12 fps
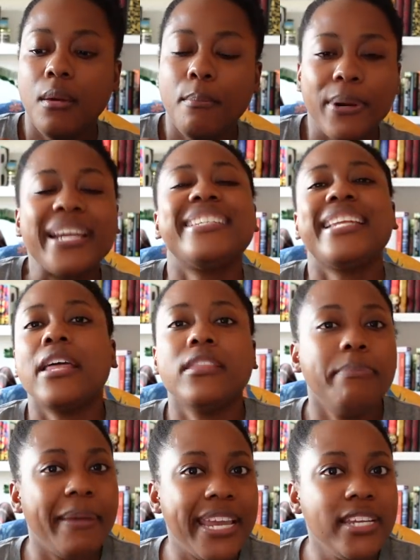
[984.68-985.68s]
breaks down the
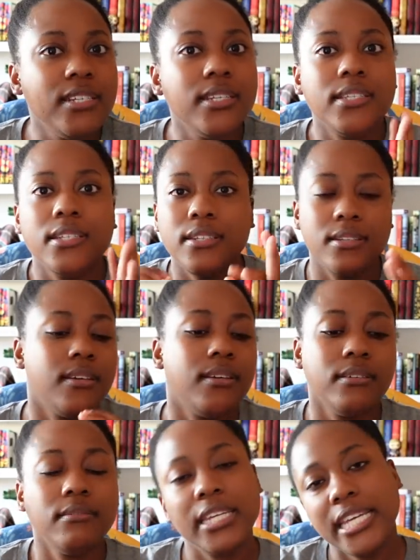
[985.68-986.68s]
pages
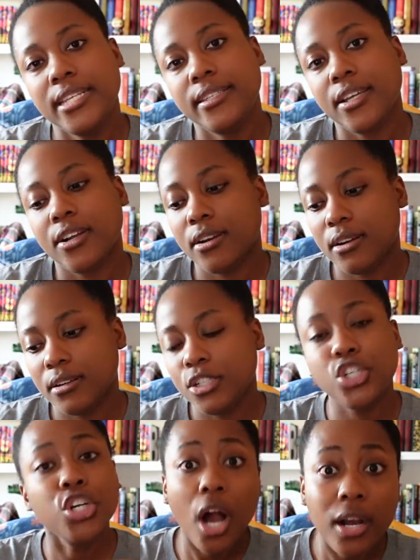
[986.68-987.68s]
into easier
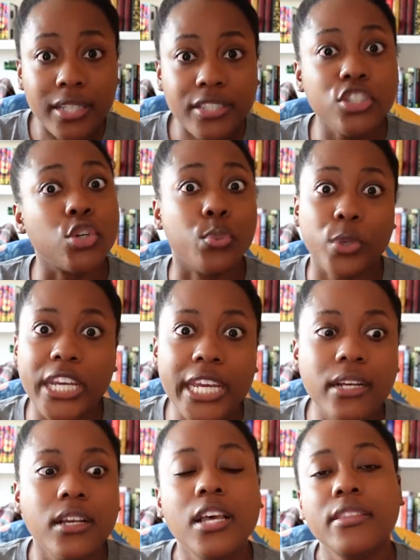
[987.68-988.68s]
chunks to
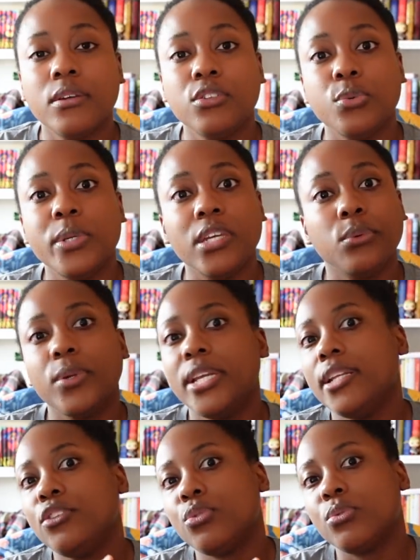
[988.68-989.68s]
read, that so we can read
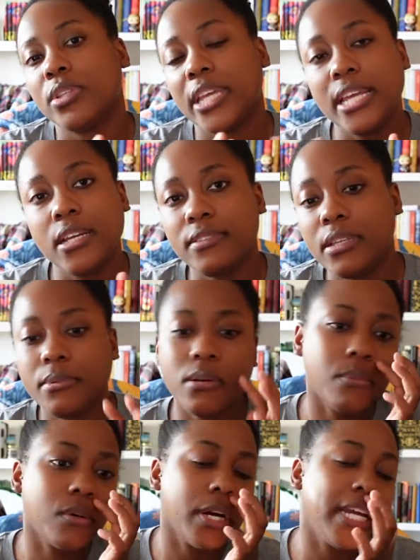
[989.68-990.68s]
it the end of
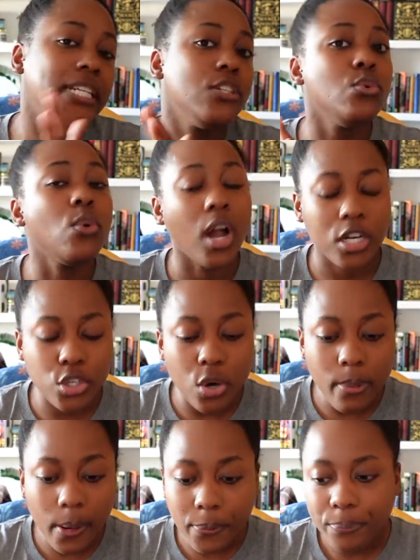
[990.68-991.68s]
September into
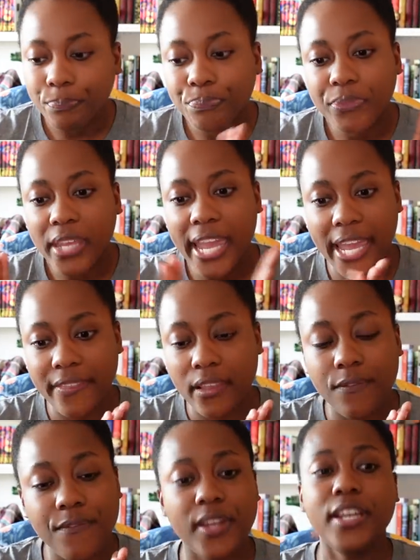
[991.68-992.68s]
October and
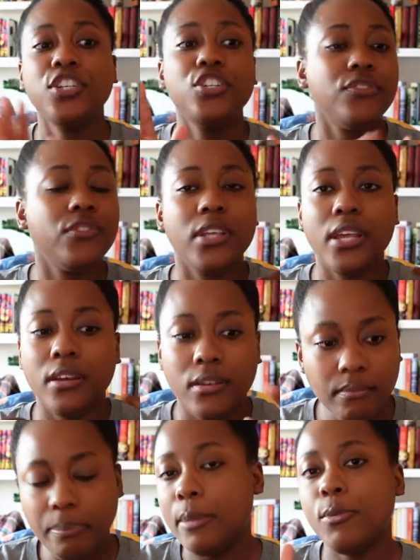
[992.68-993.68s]
then finish, then
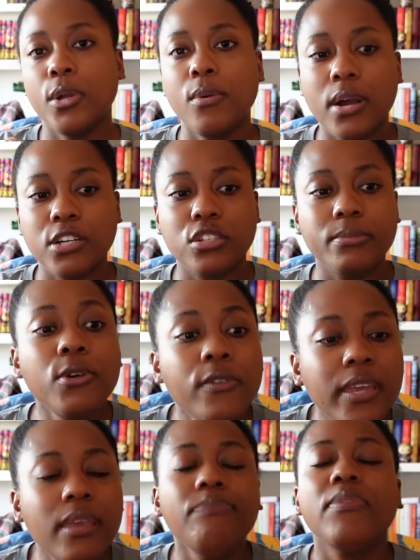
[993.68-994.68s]
people can watch the
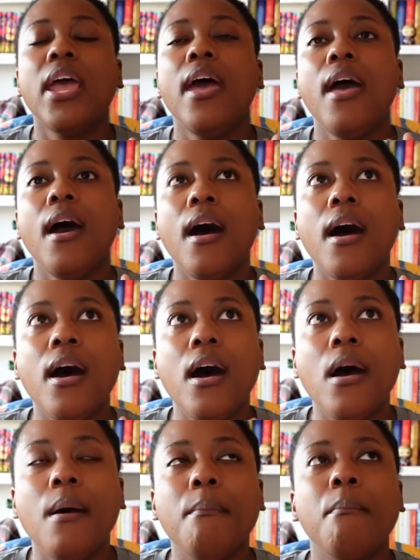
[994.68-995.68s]
movie.
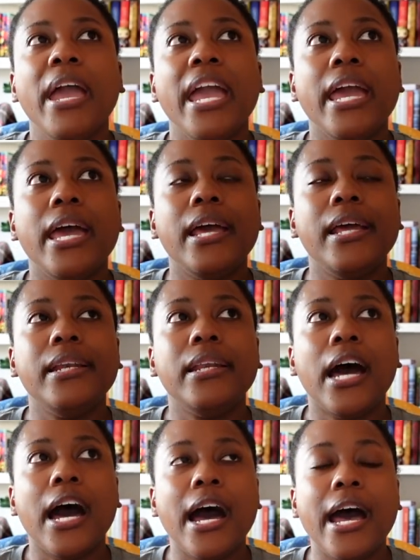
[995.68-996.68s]

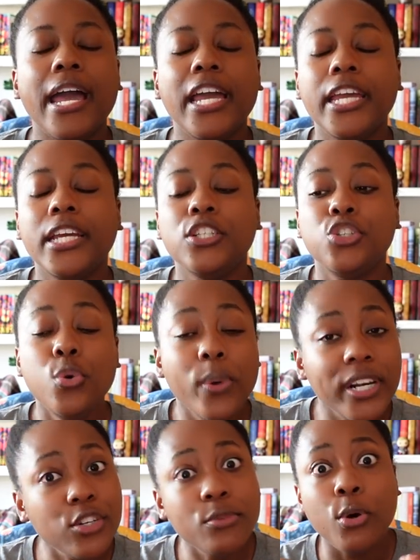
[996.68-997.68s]
And I do
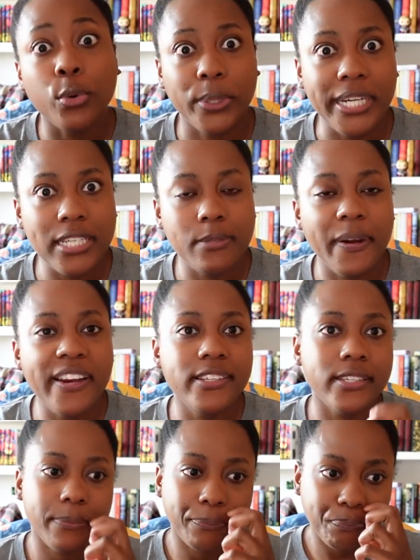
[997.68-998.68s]
wanna do more reading
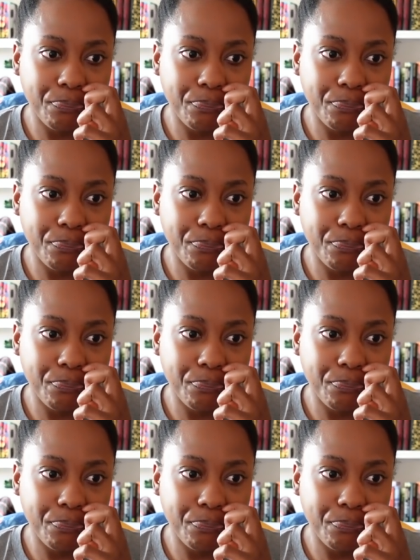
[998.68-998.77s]
sprints.